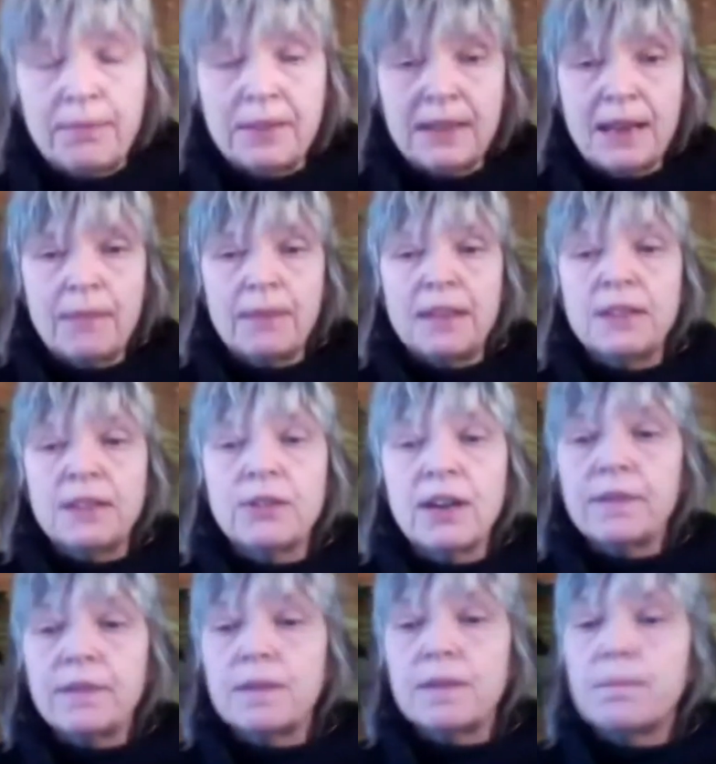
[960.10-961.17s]
up, and you
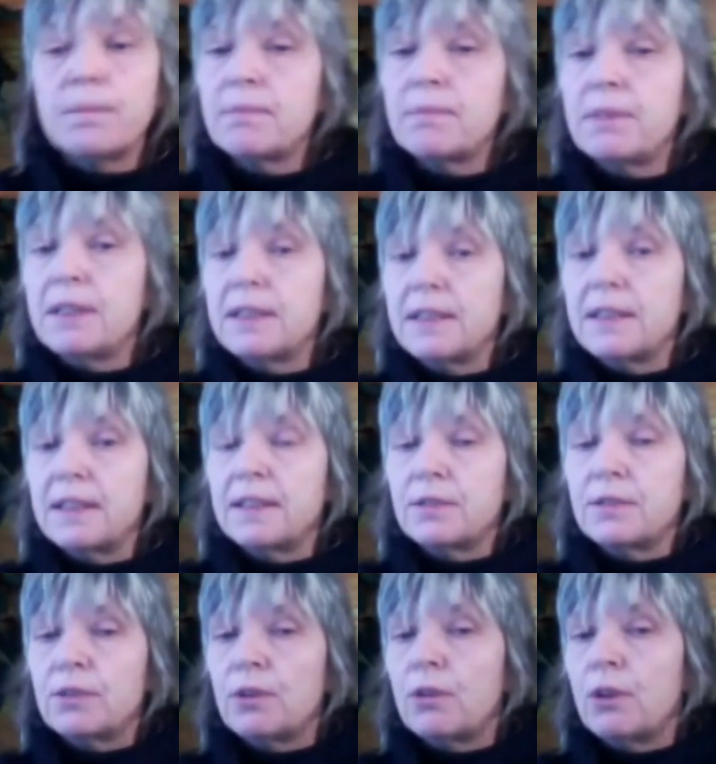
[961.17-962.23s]
have the possibility
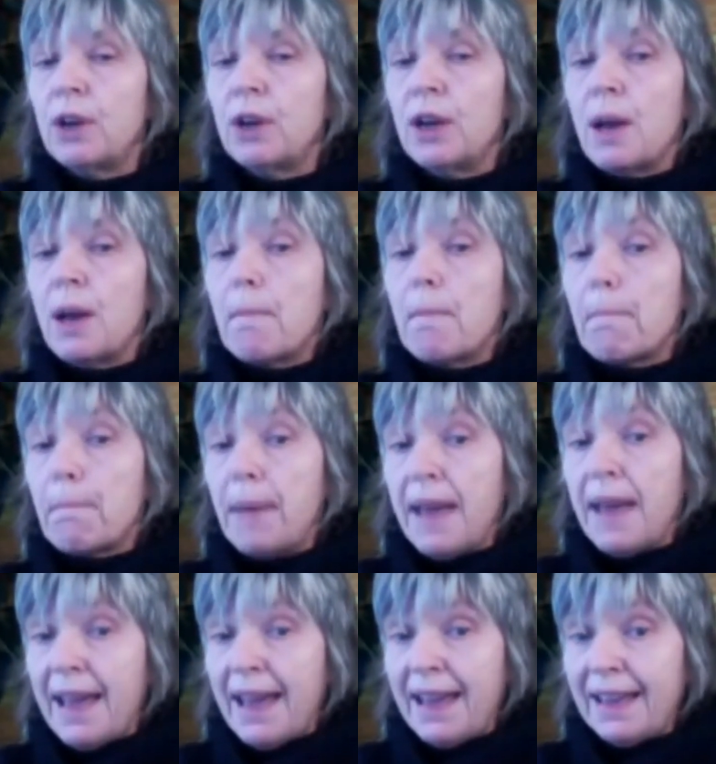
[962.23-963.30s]
to go
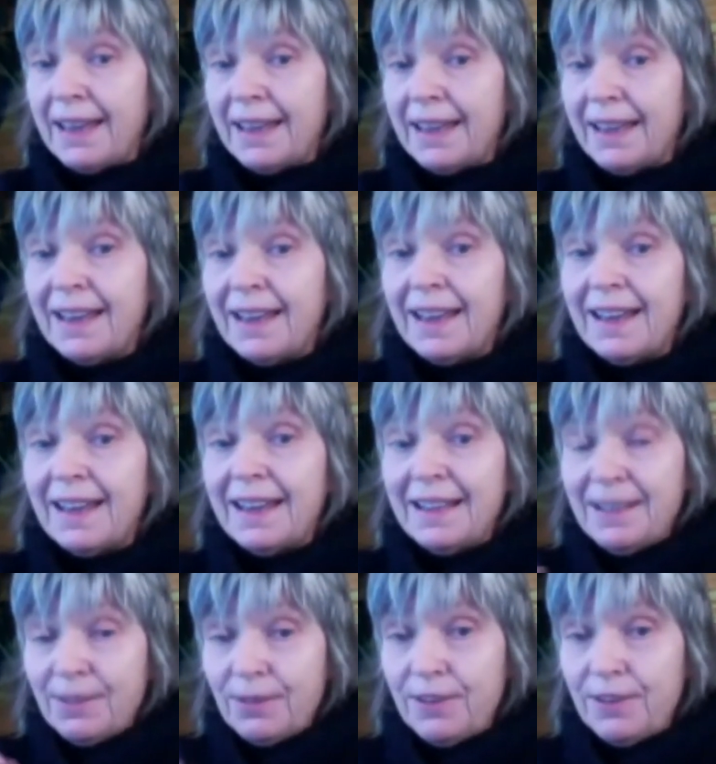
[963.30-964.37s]
back
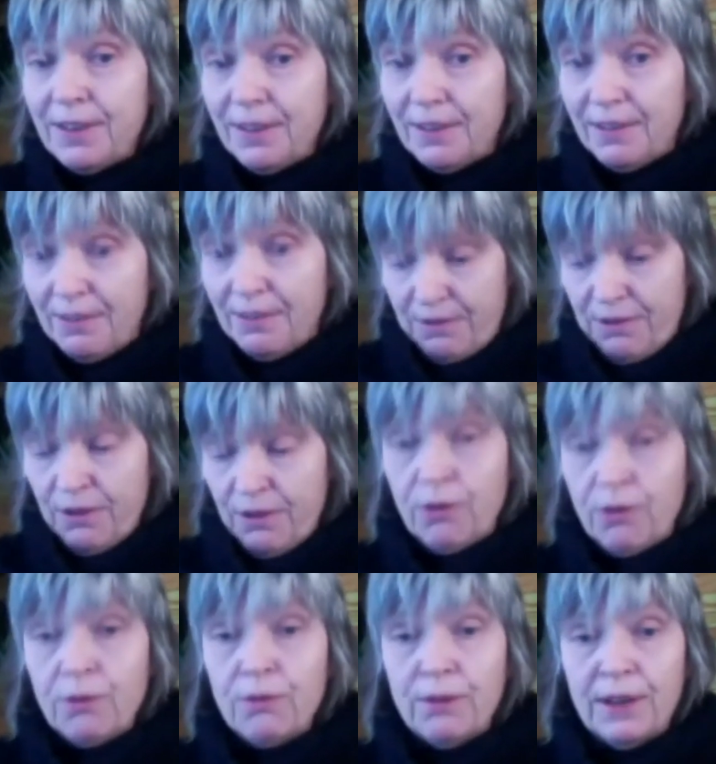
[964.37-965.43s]
into the
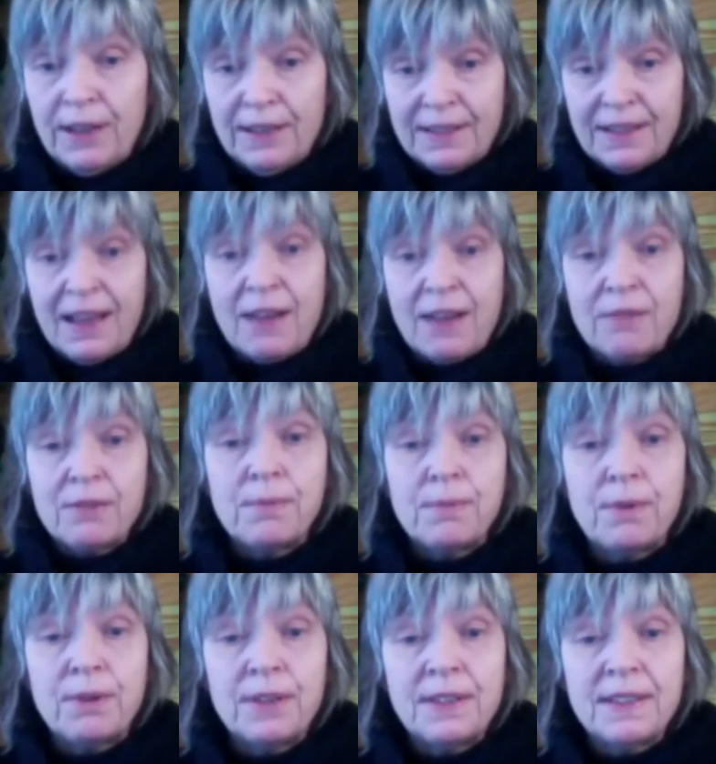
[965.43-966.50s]
low and round
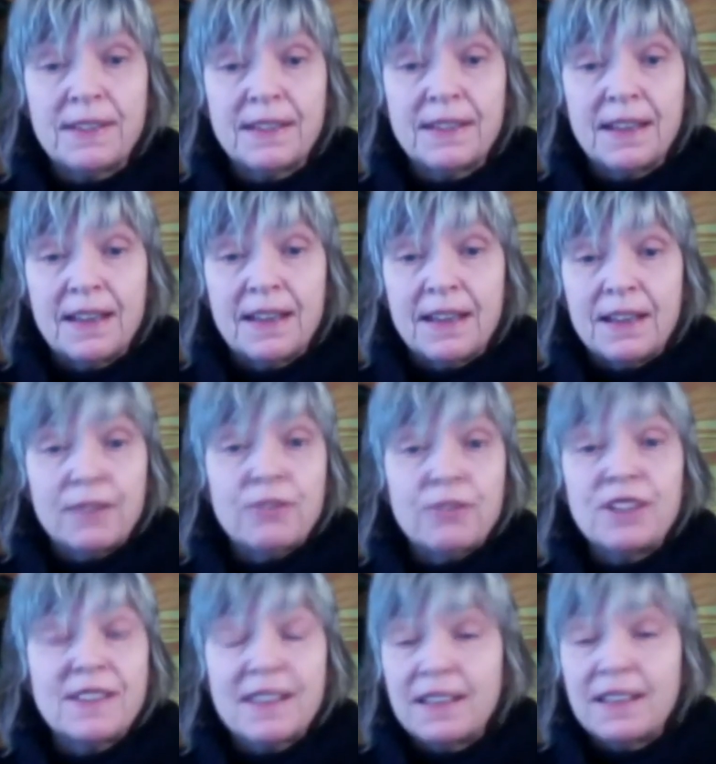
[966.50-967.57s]
voice, you
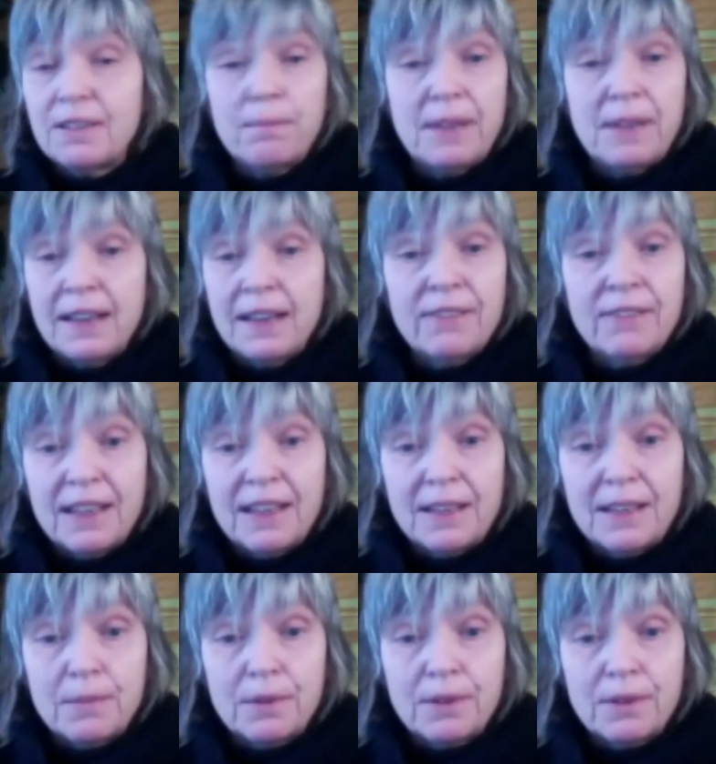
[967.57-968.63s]
just cannot be angry
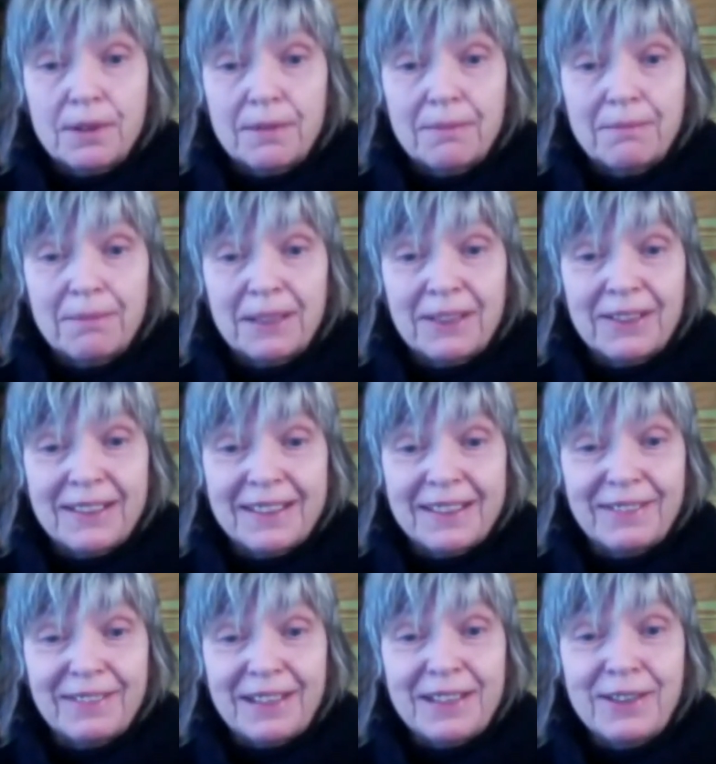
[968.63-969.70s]
anymore. Because
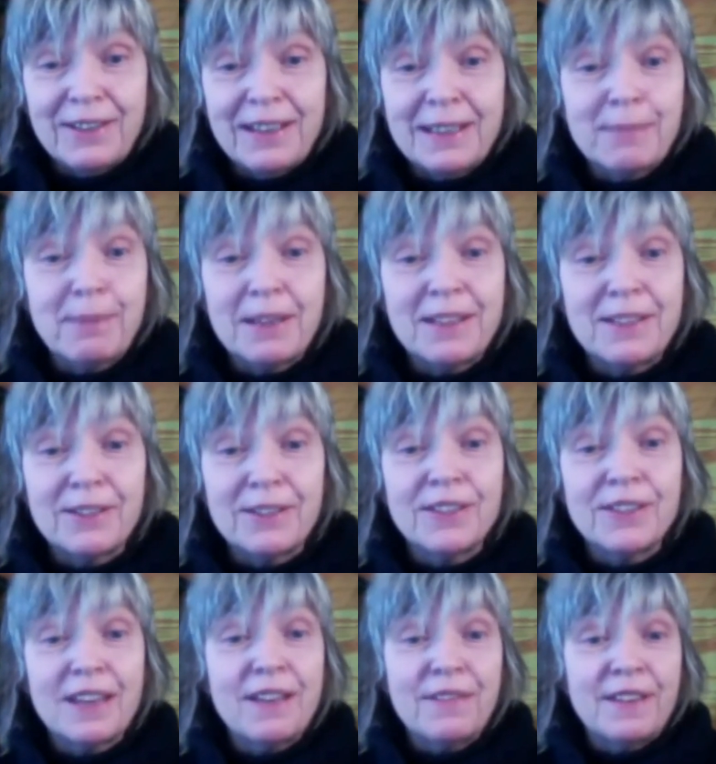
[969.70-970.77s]
when you express
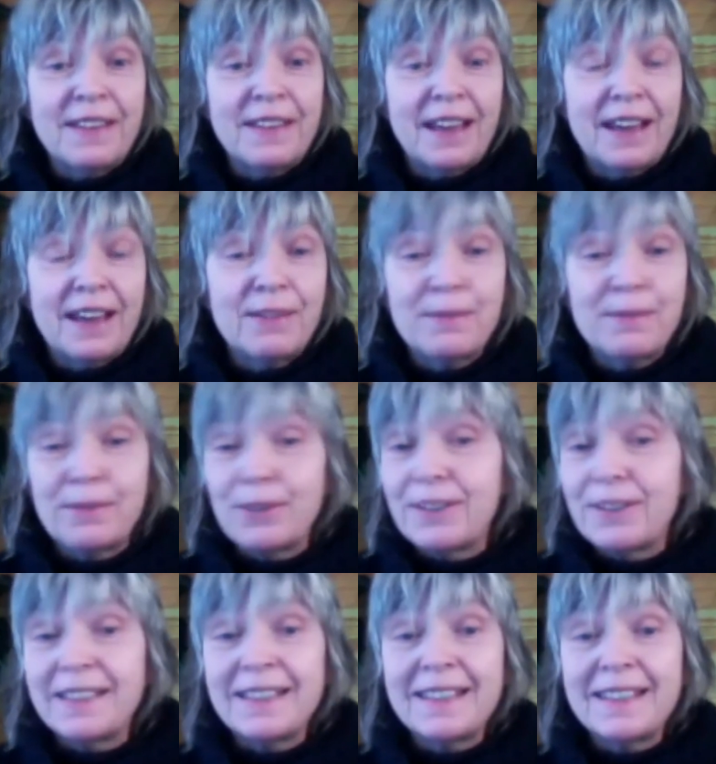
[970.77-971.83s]
yourself in the round voice,
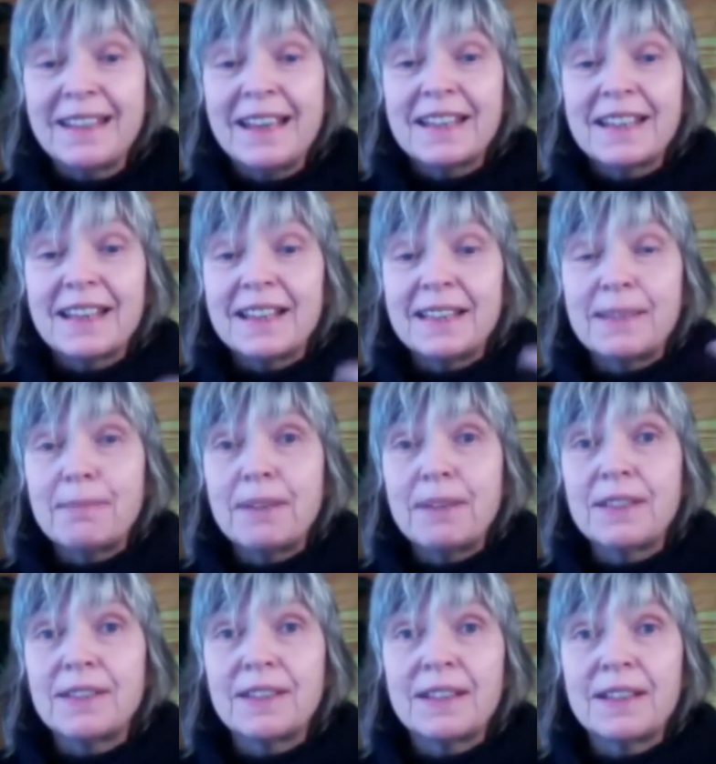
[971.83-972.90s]
this
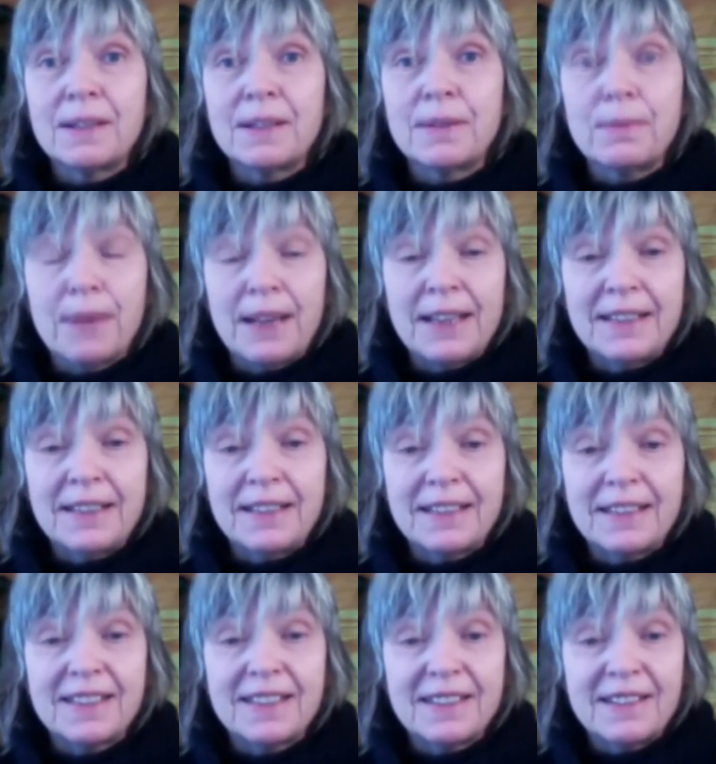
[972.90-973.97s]
transmits a
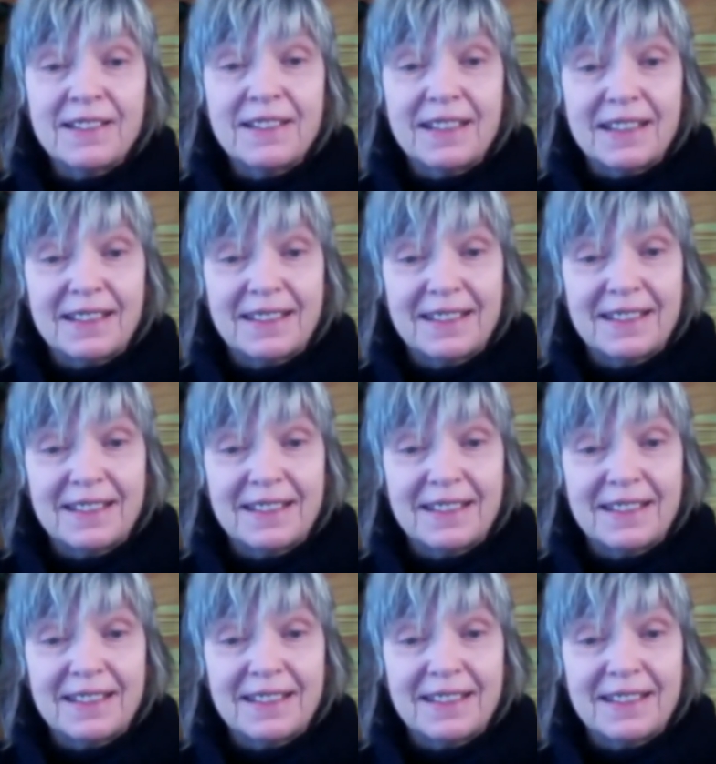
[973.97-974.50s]
quietness, stillness.